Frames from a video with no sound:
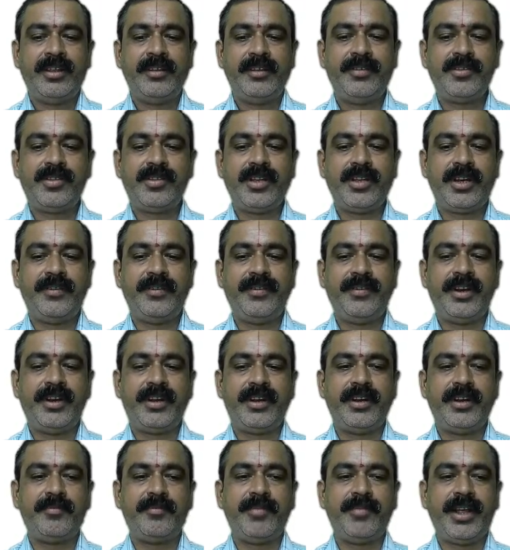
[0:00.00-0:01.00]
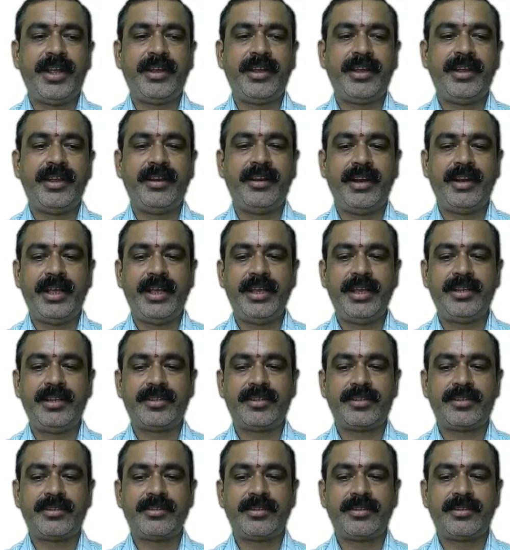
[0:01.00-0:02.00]
The future of internet banking
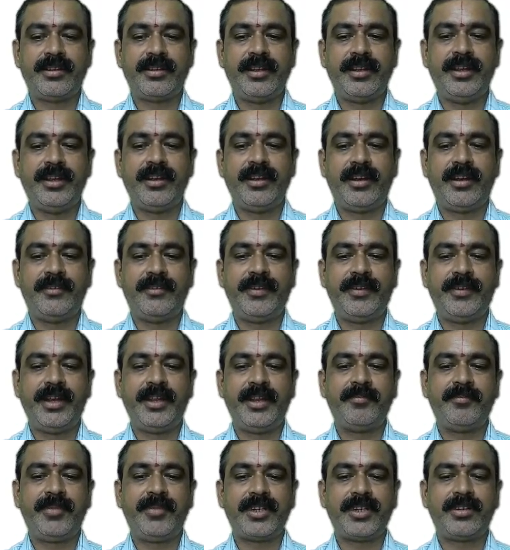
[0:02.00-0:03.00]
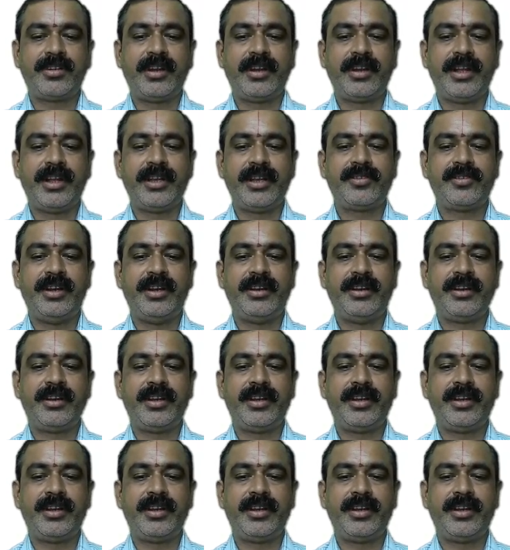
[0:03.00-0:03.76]
lies in offering personalized